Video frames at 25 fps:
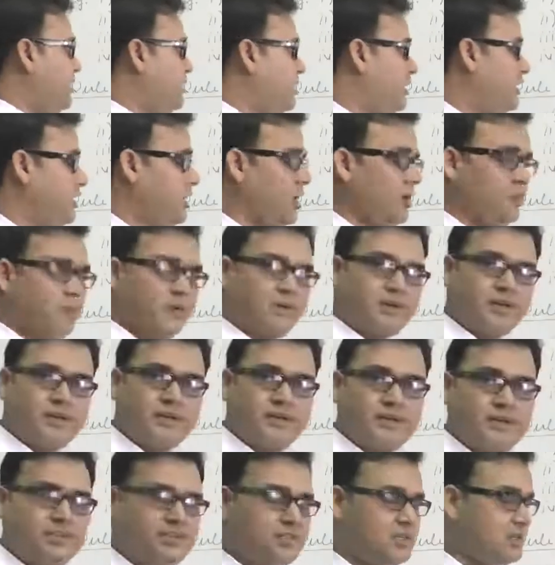In open
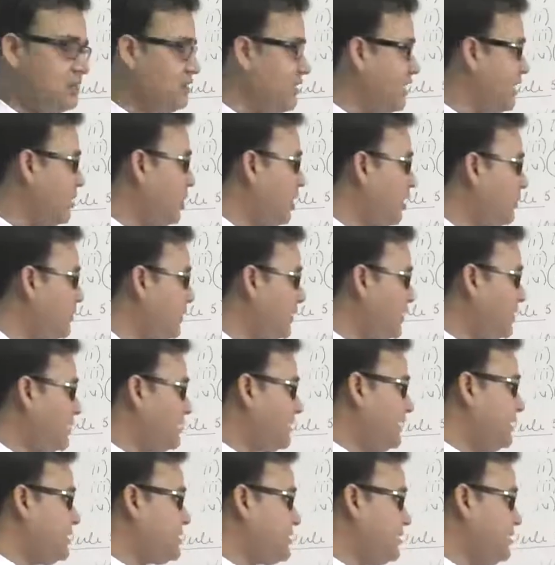condition,
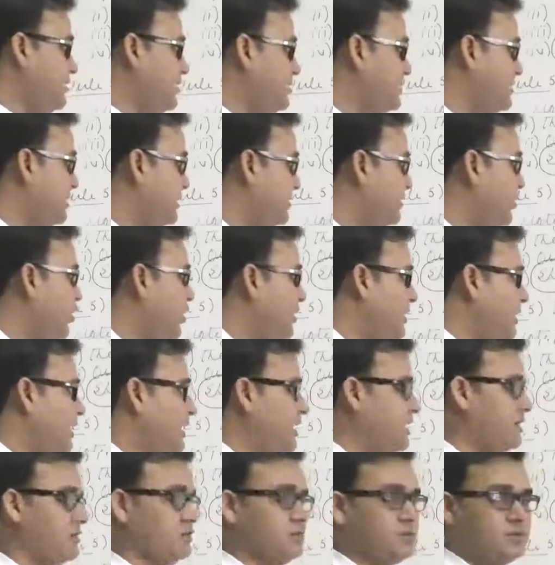the
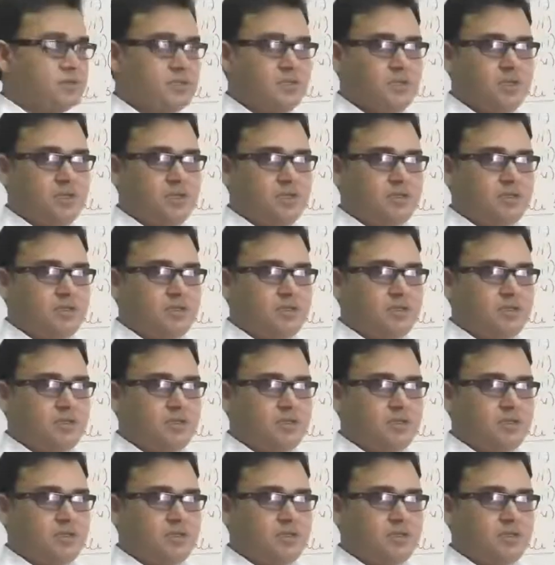subordinate clause.